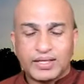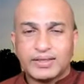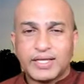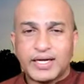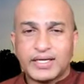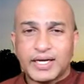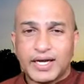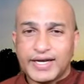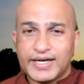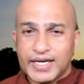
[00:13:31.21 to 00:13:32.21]
That
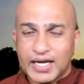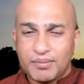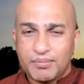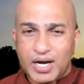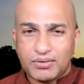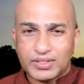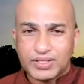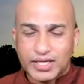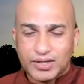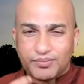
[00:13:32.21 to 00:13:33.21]
idea about
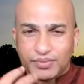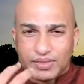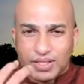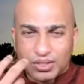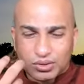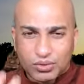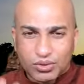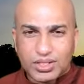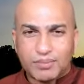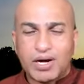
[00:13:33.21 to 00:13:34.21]
the
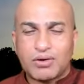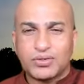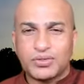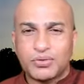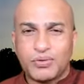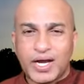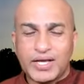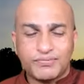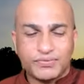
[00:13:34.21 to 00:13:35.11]
thought about your wife,